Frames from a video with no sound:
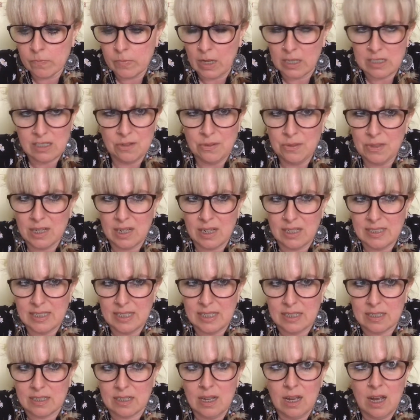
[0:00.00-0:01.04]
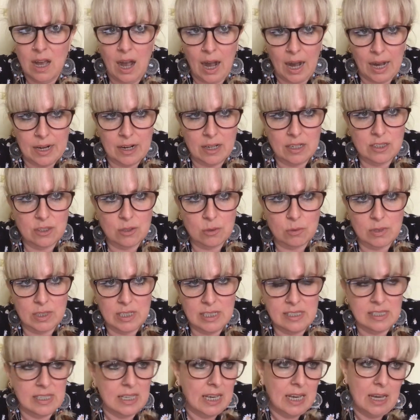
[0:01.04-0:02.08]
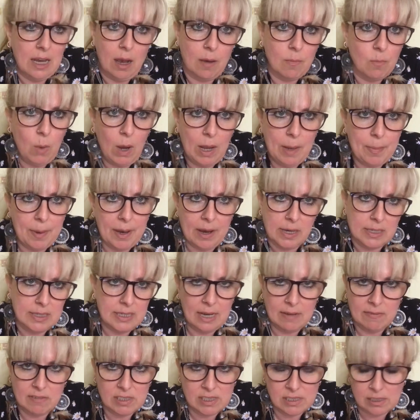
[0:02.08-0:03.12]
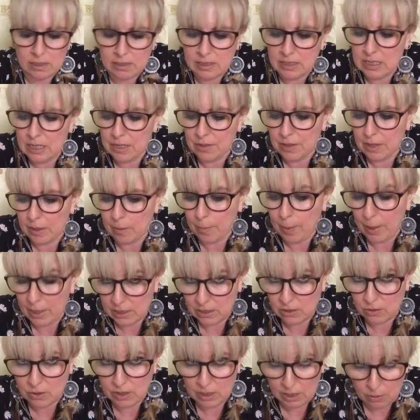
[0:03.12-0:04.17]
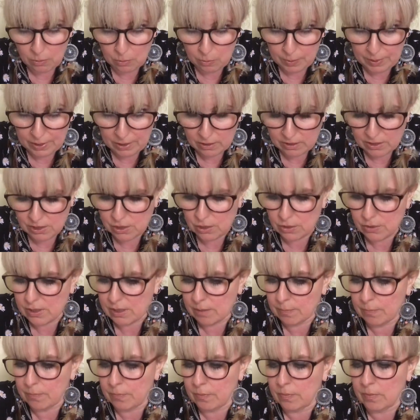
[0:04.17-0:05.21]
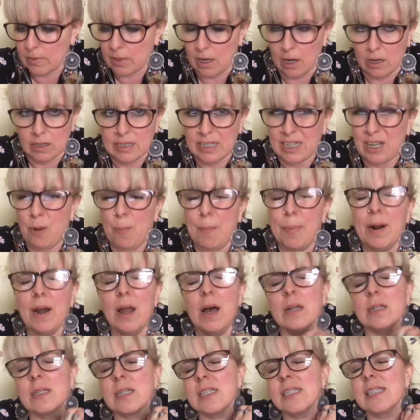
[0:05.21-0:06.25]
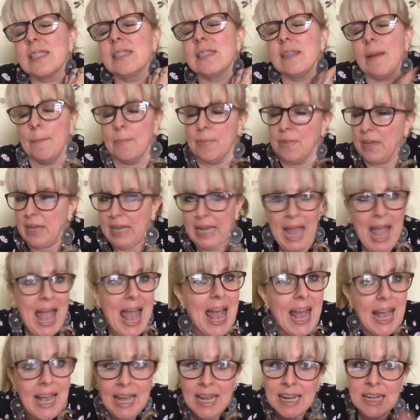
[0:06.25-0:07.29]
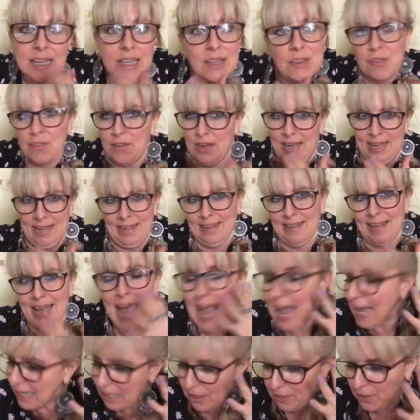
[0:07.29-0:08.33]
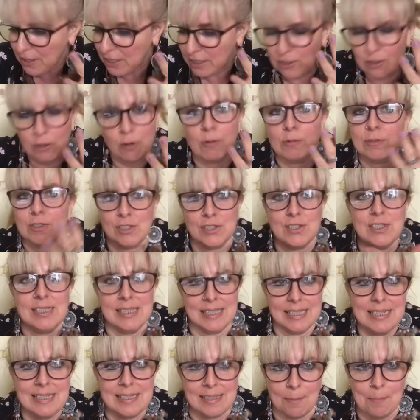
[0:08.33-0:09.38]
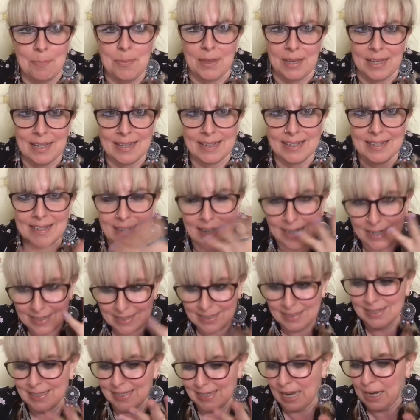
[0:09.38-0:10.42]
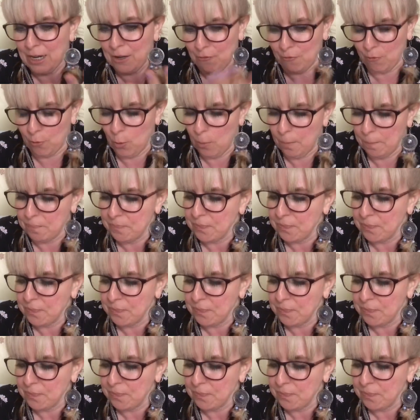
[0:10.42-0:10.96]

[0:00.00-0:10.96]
Don't think I did. And I thought this year I'm way behind. I haven't started anything, but I do think it would be good to do some gardening, plant something, anything at all, just to see something take form.